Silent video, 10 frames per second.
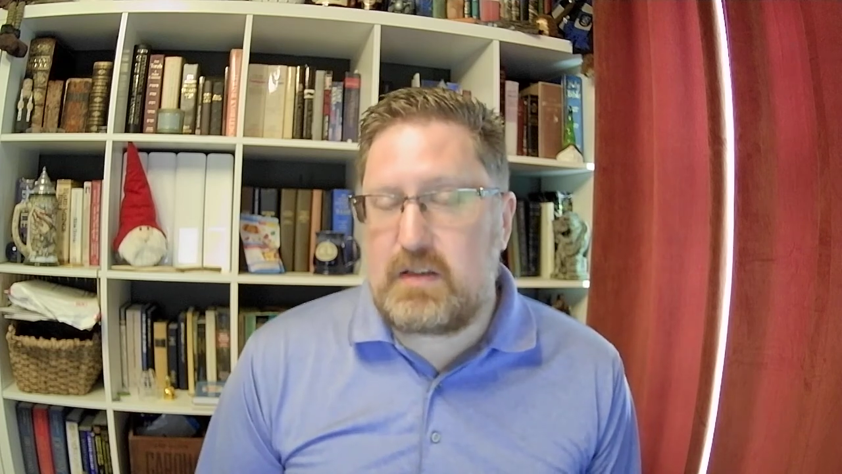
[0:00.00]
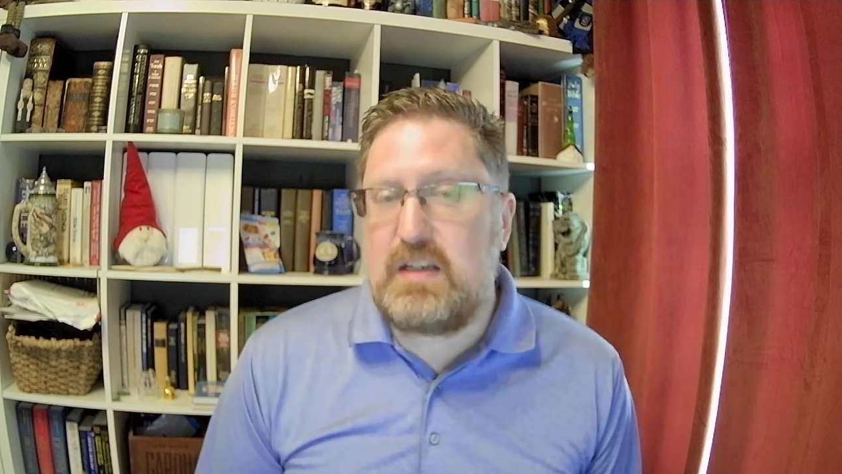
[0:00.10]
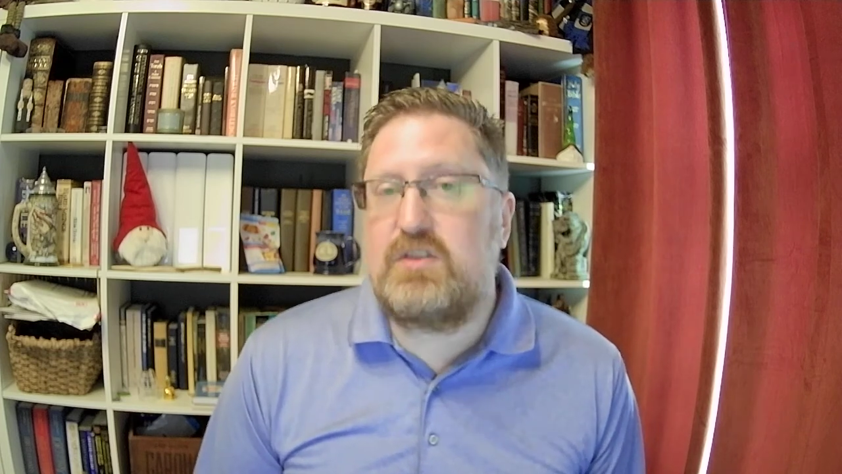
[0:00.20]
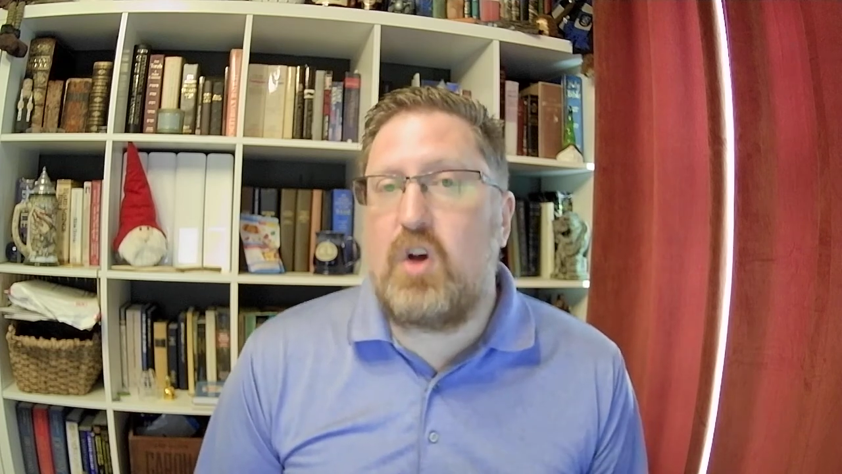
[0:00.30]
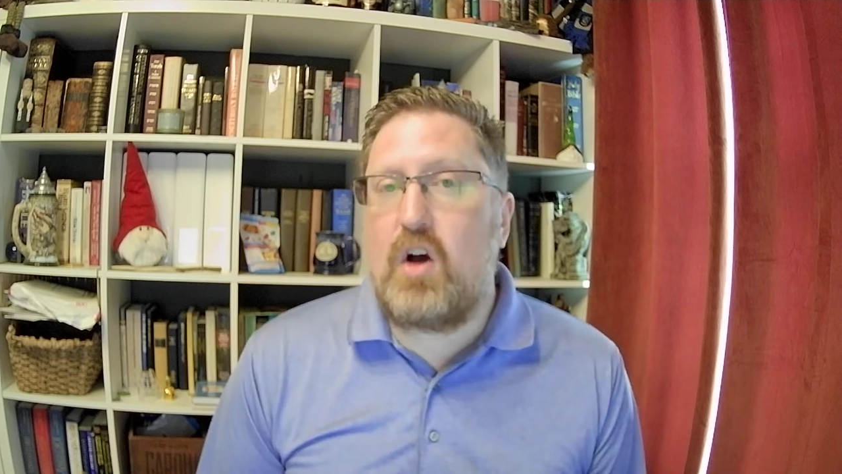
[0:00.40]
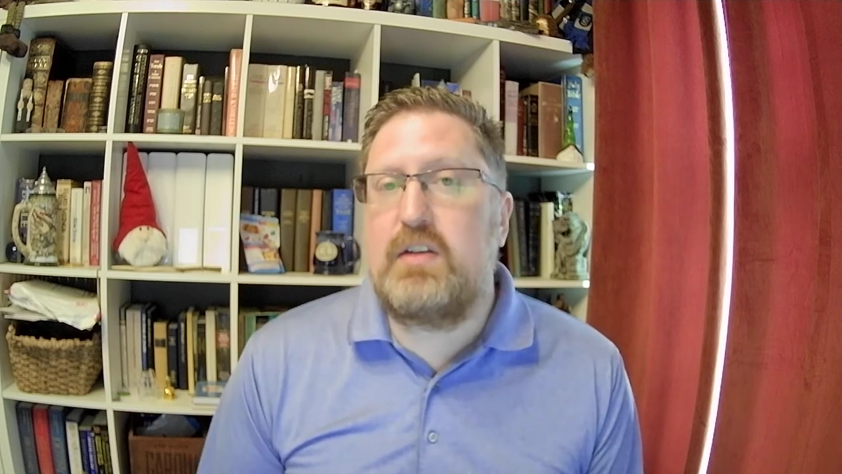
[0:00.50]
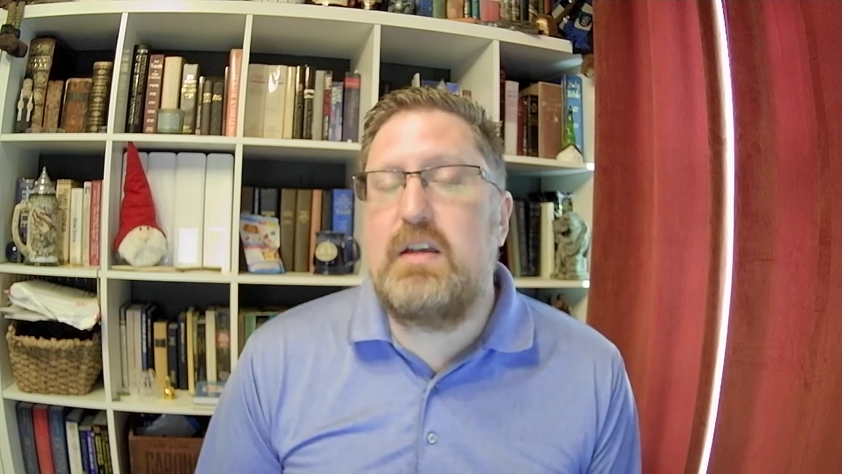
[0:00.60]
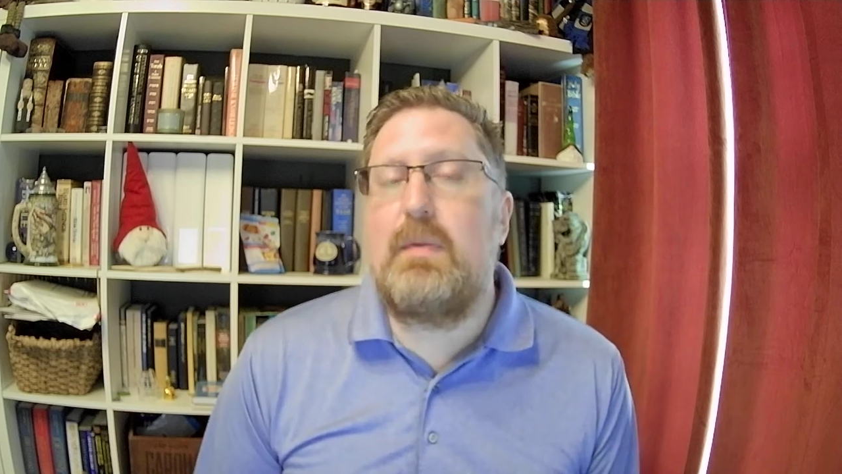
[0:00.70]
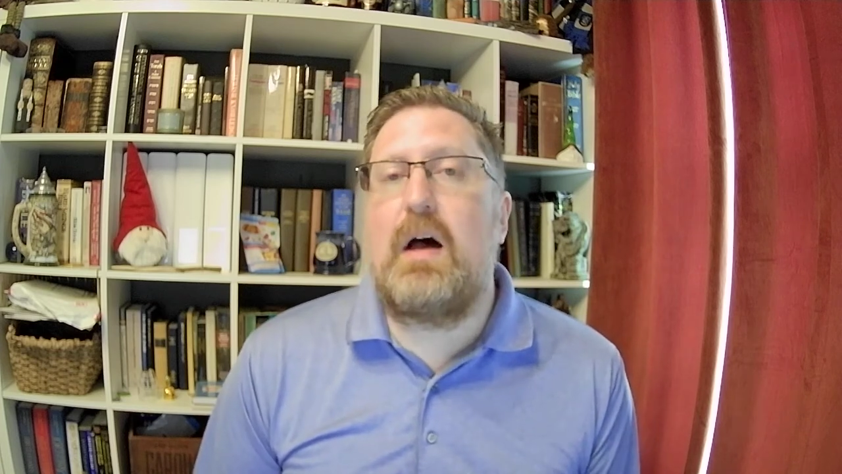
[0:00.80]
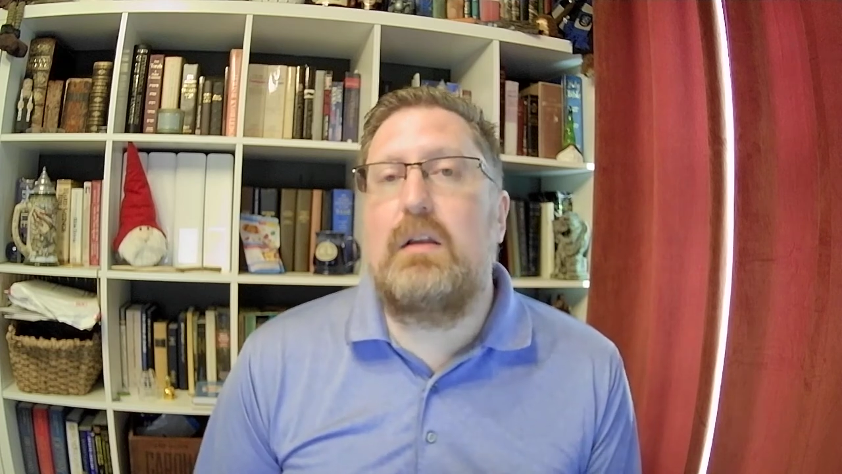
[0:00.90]
He's talking
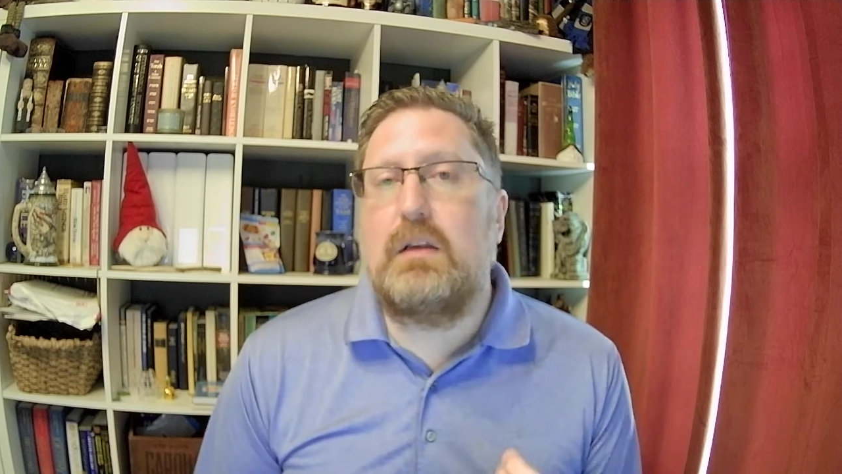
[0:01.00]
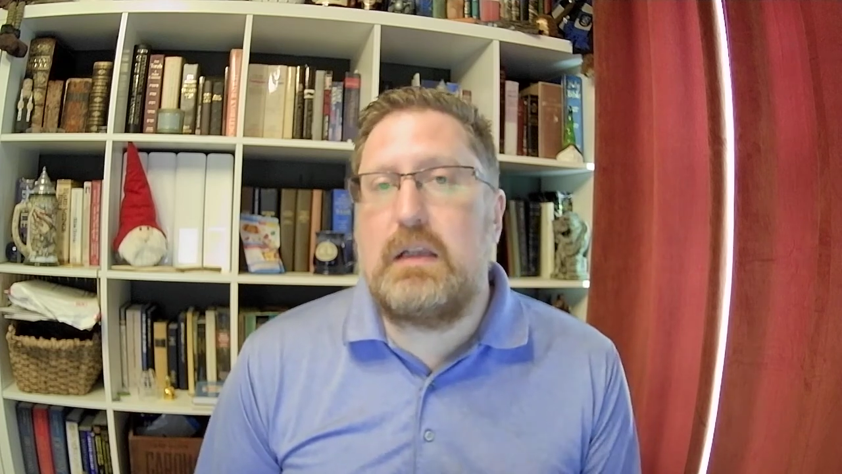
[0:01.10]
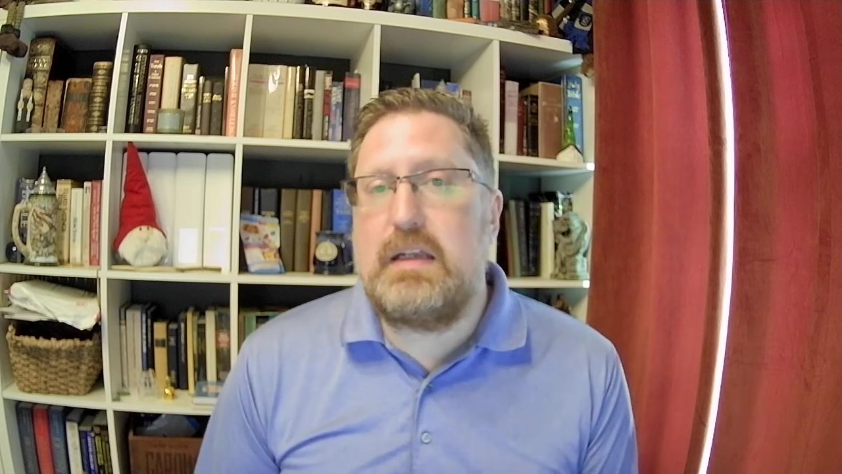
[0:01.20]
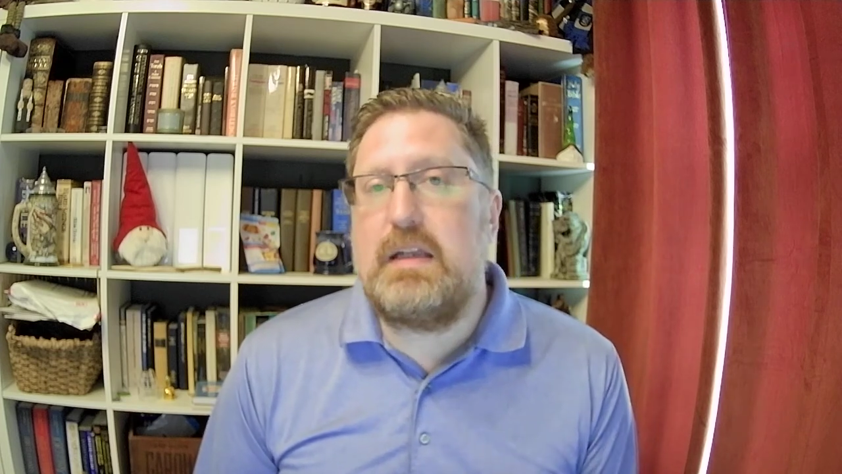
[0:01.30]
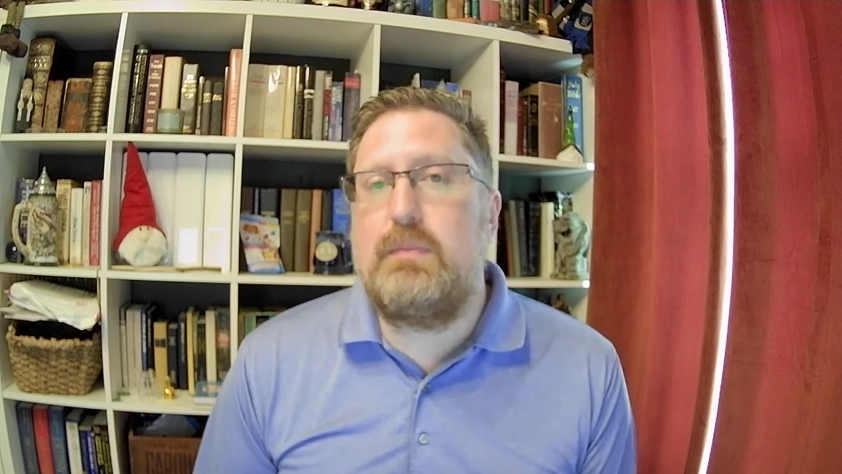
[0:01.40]
about leading